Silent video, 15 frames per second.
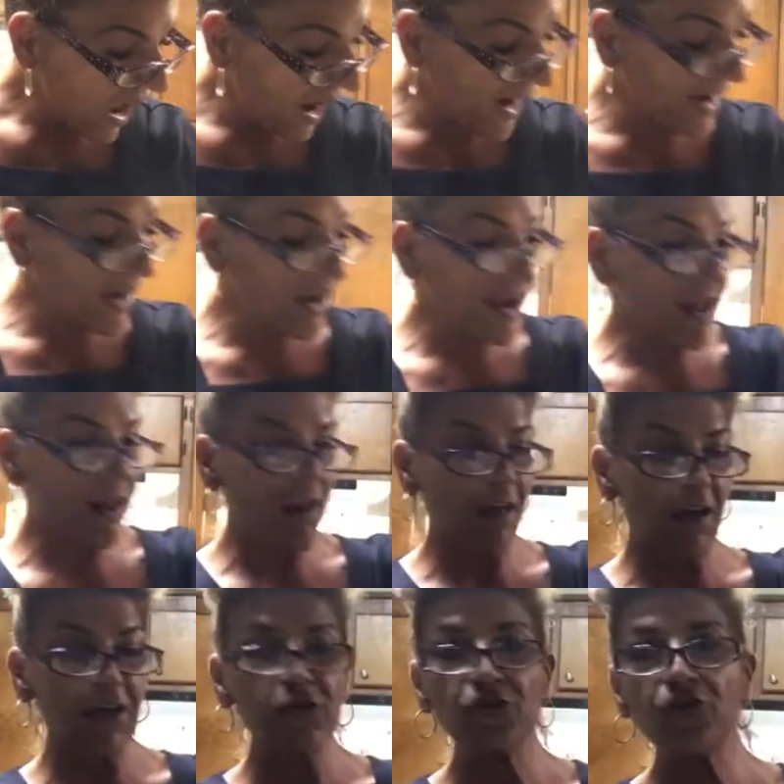And I got
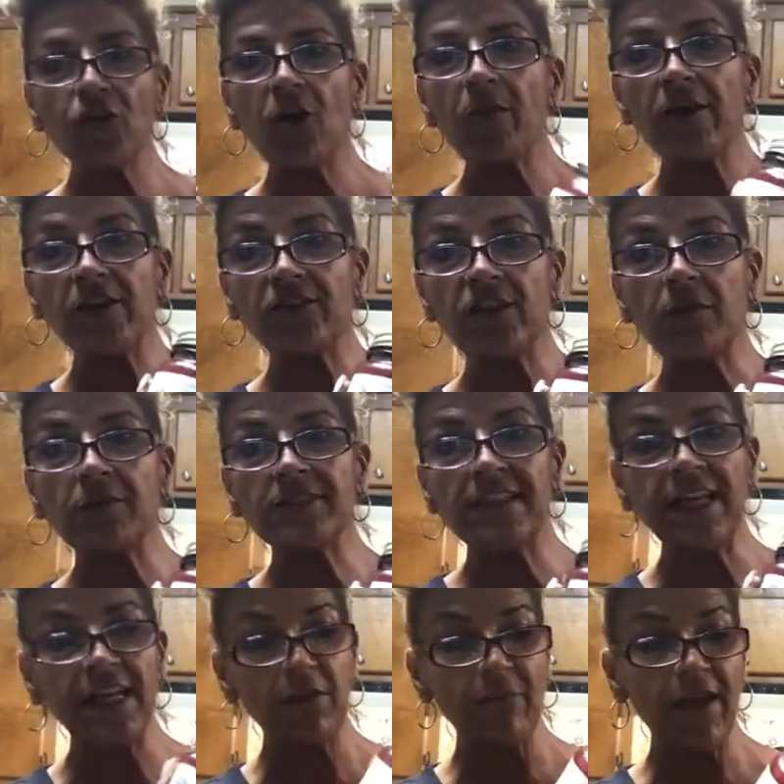a strawberry jam because
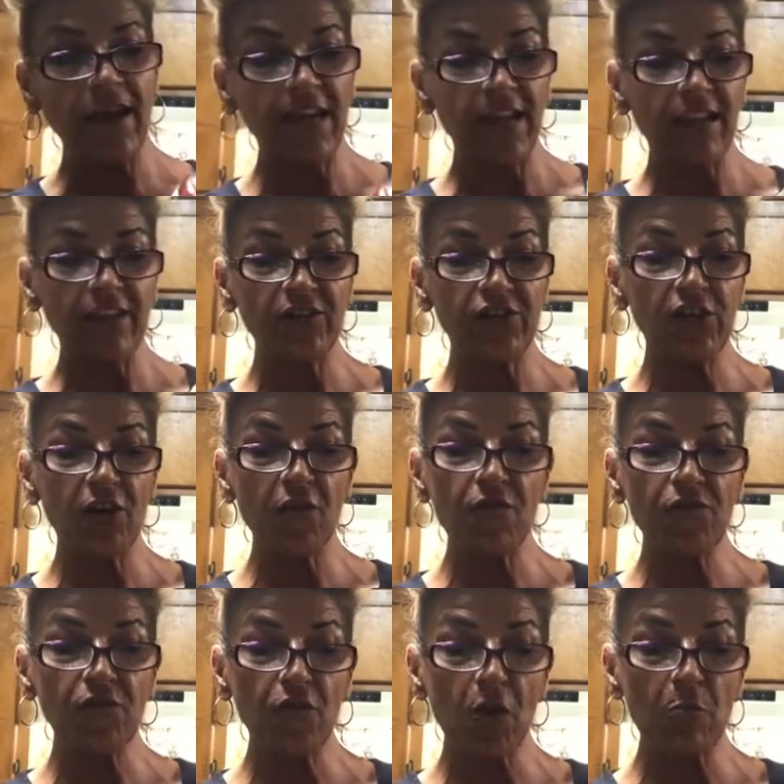I didn't make any this year
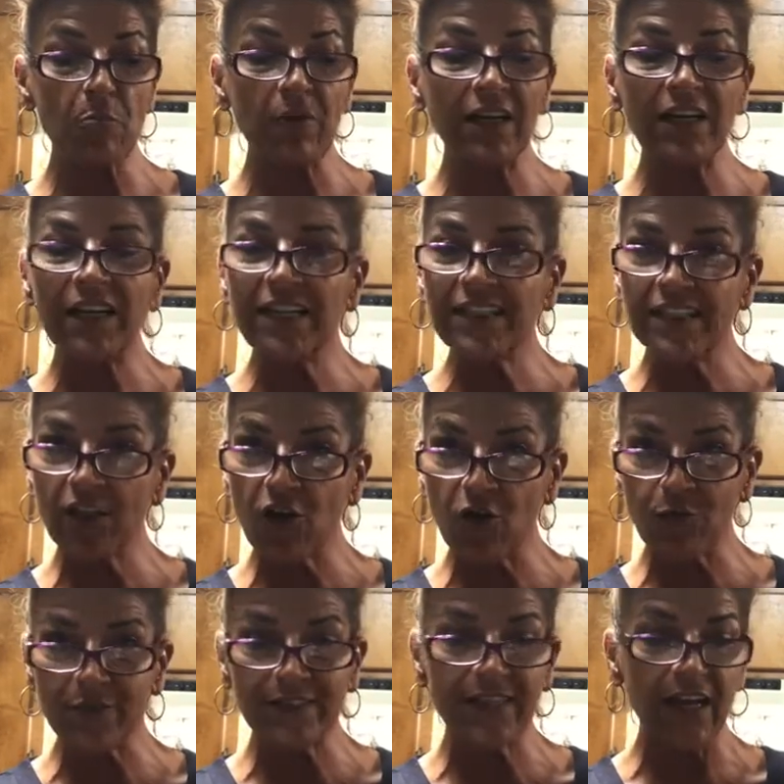from McClendon
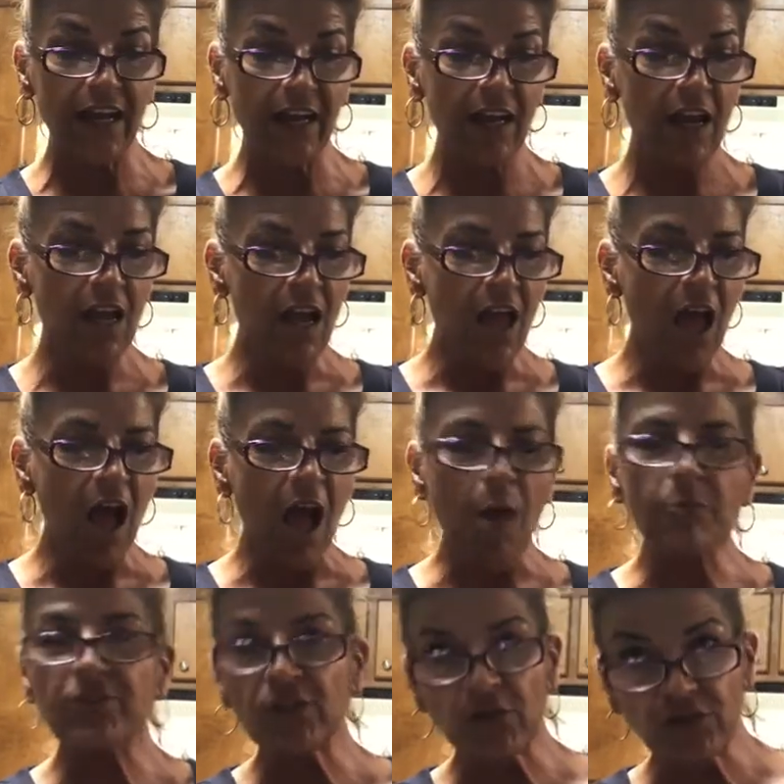Homestead.
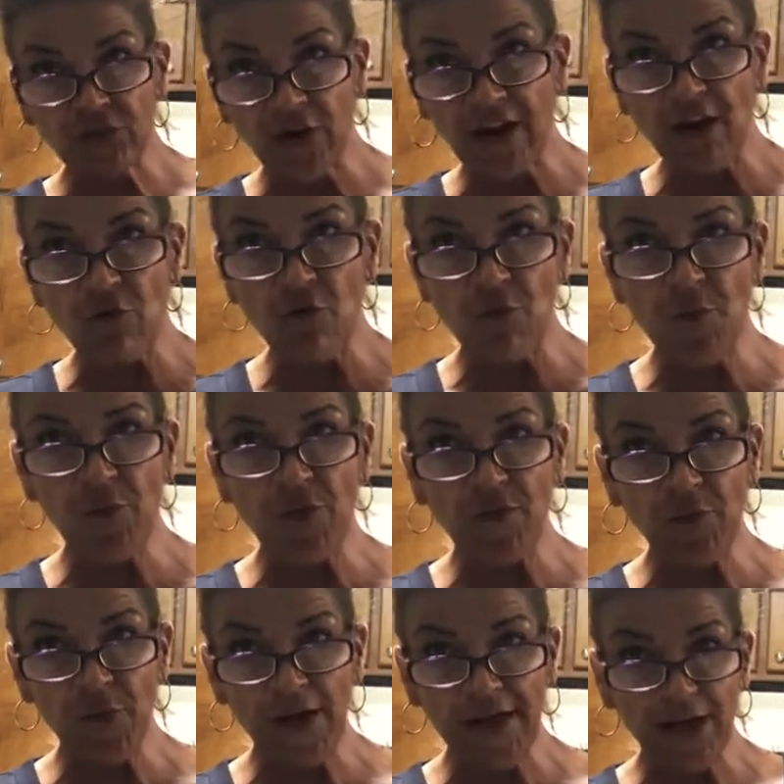I'm so sorry I don't remember
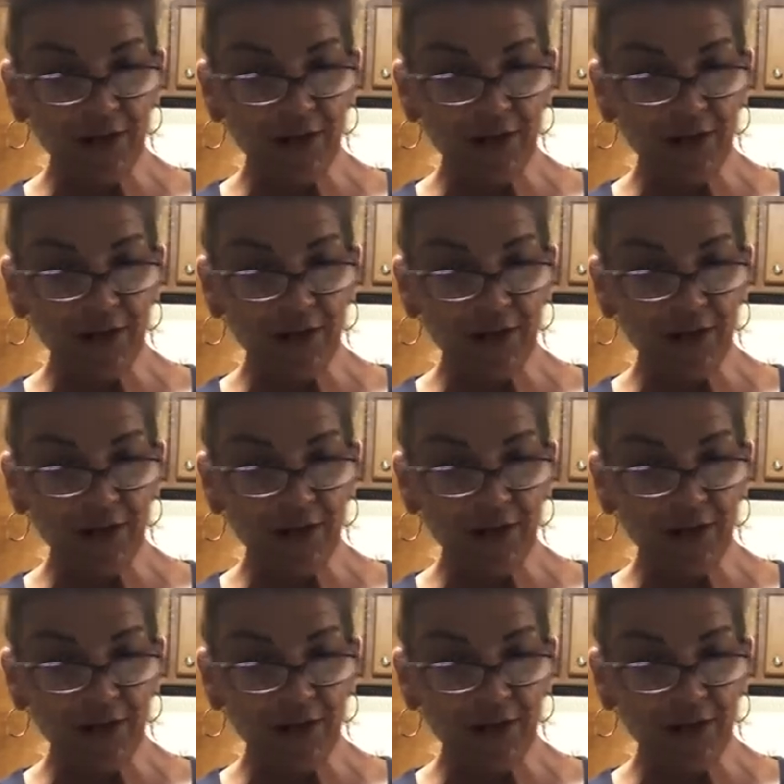everybody